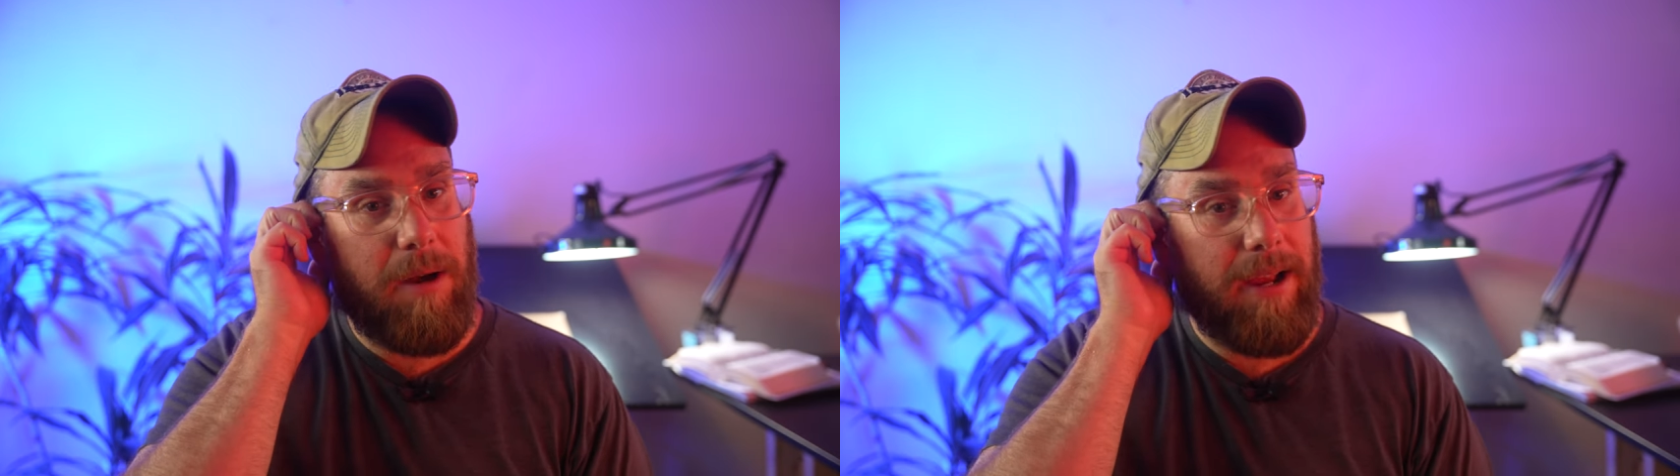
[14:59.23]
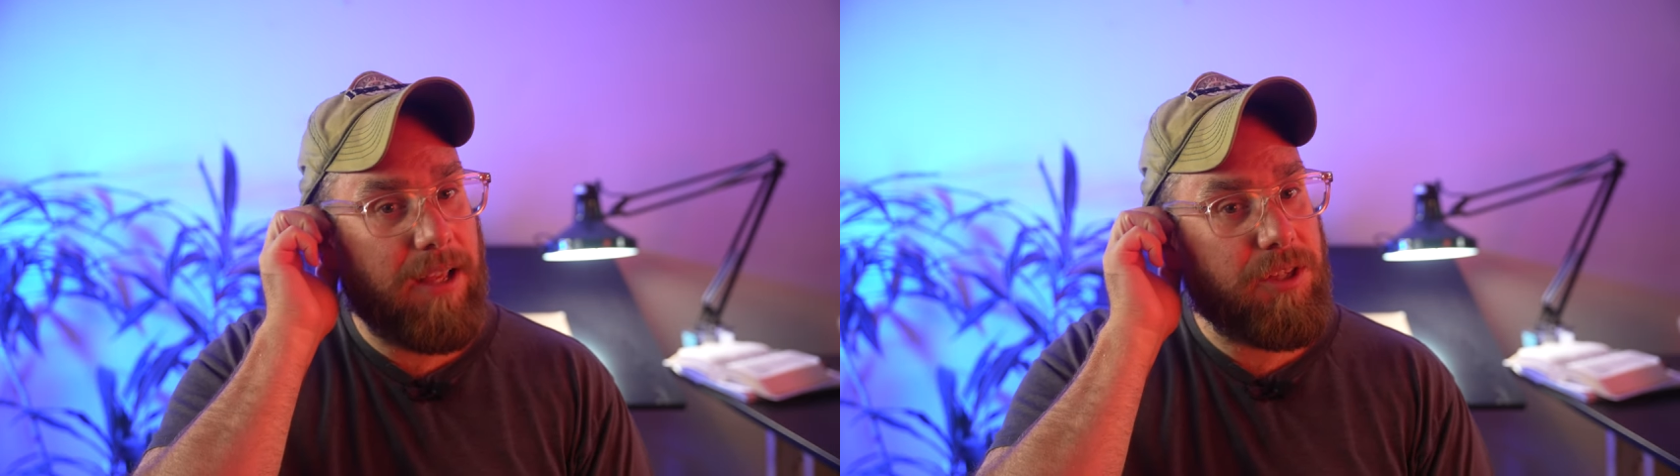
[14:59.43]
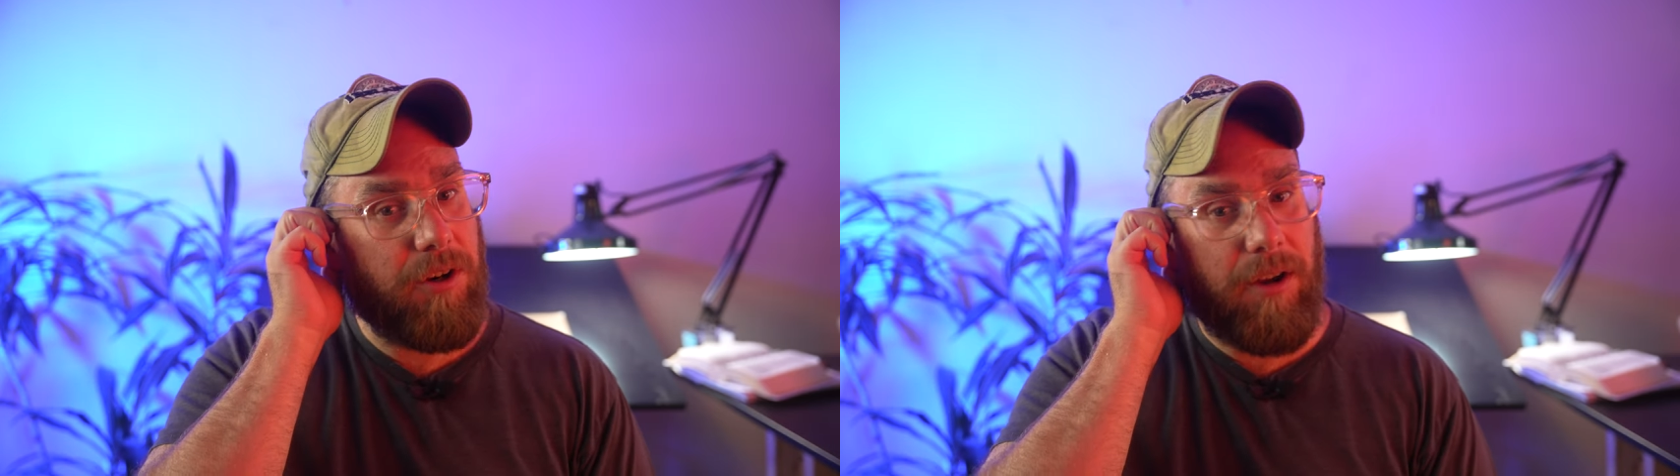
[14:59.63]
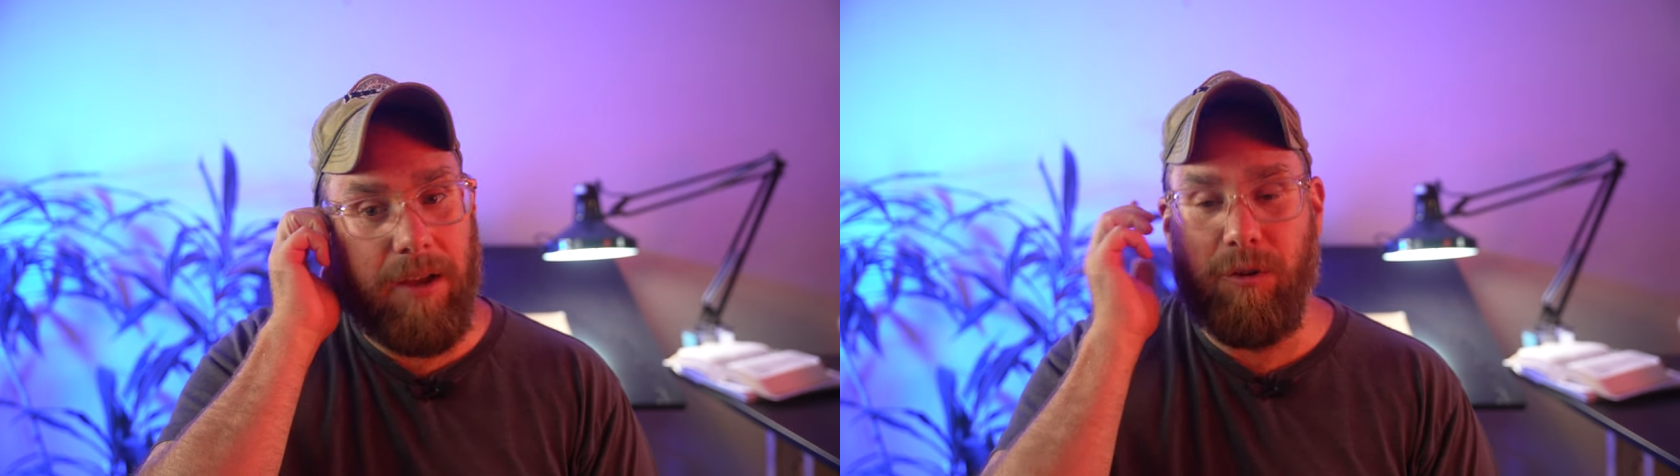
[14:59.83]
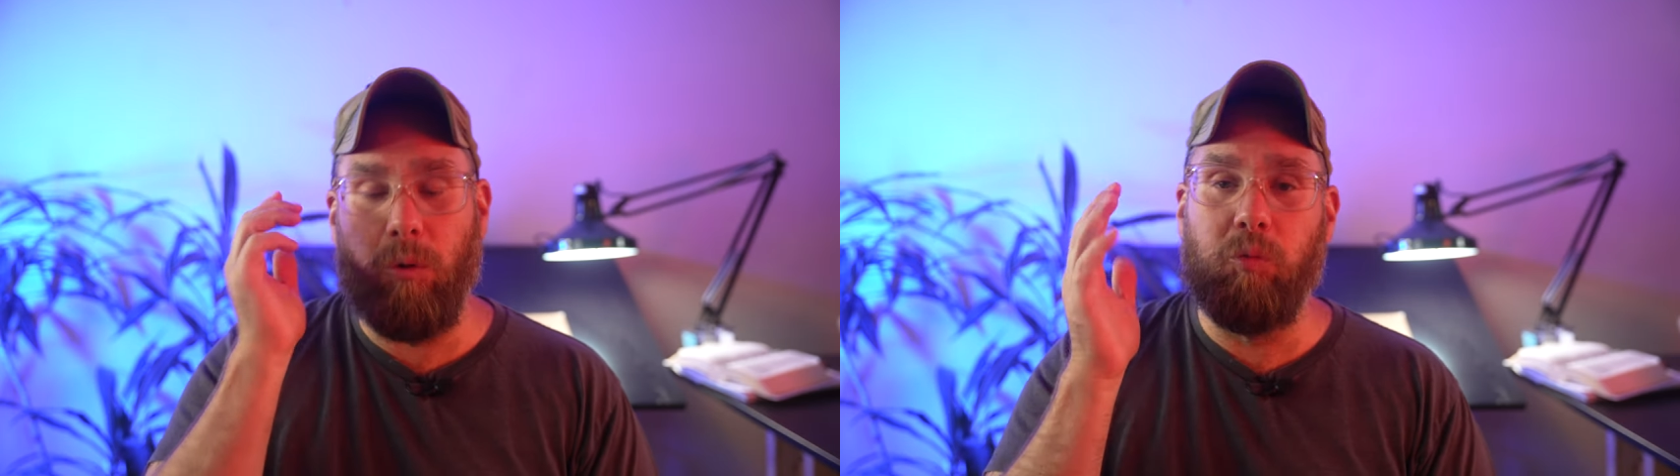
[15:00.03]
my answer.
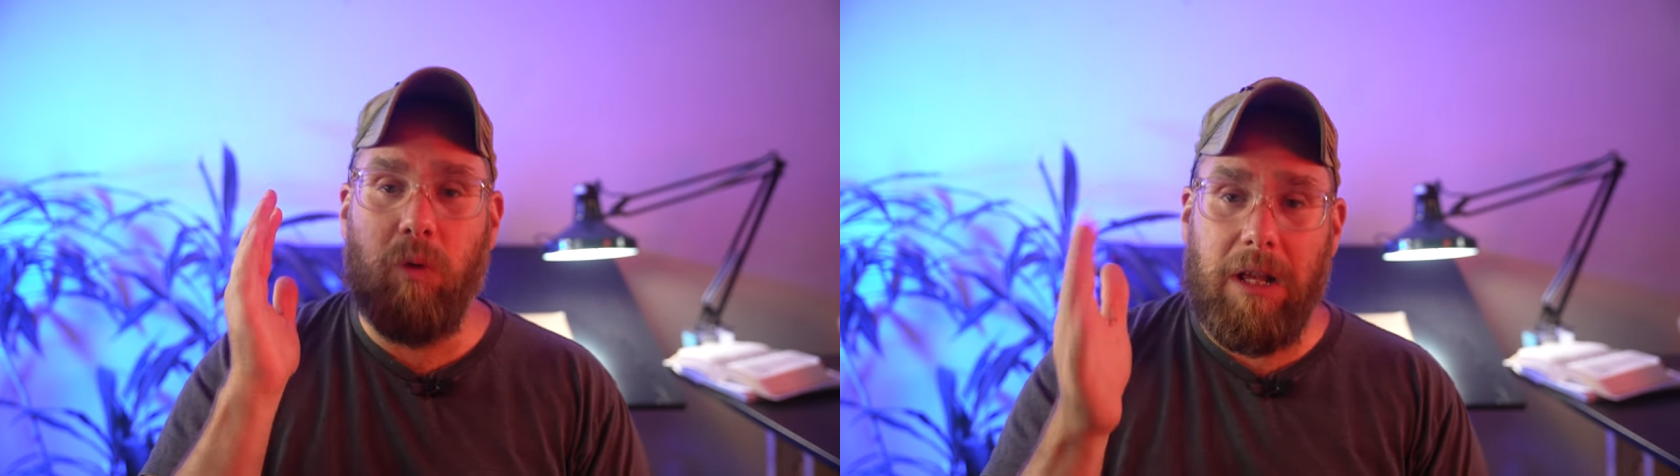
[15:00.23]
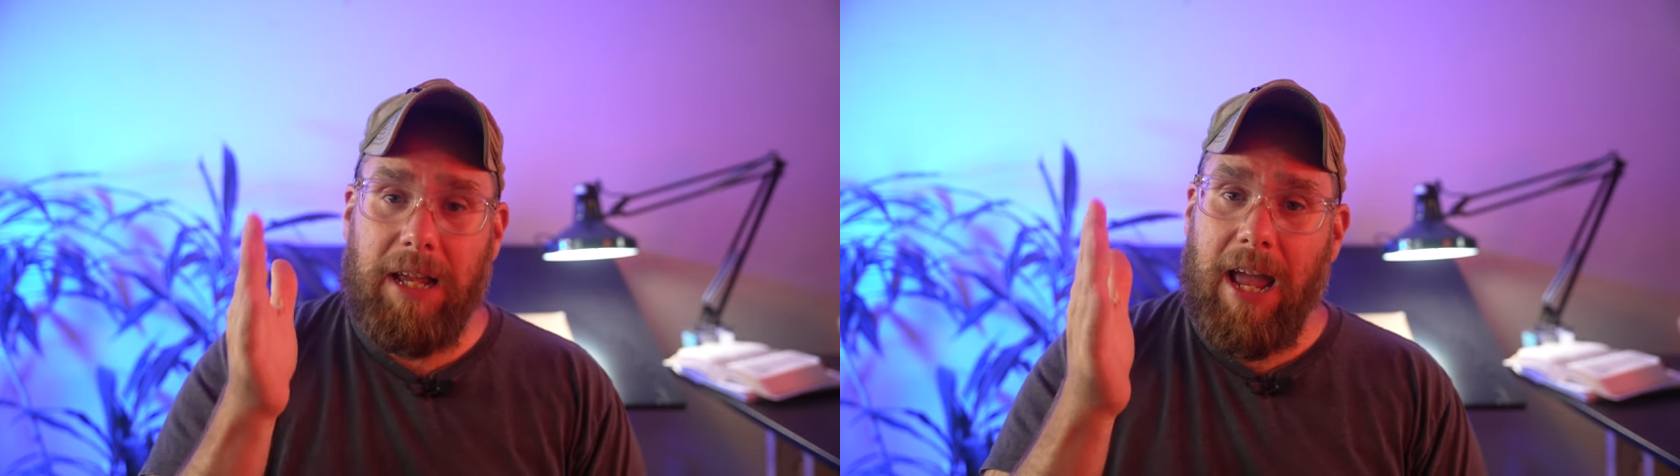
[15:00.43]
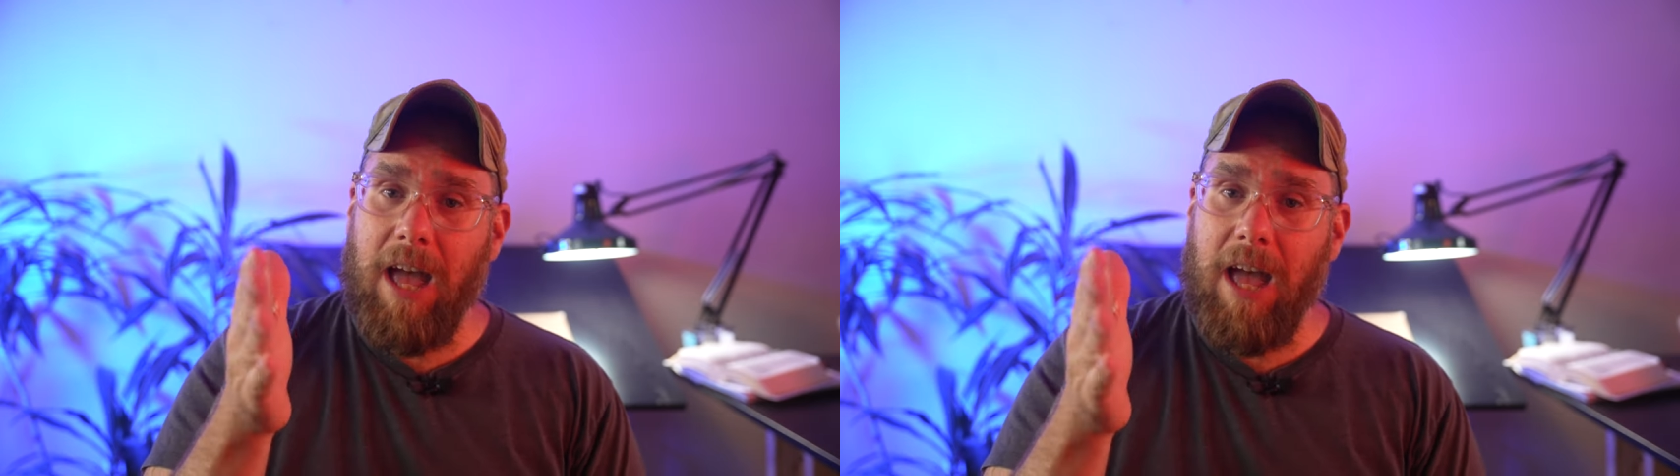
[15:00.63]
If you're really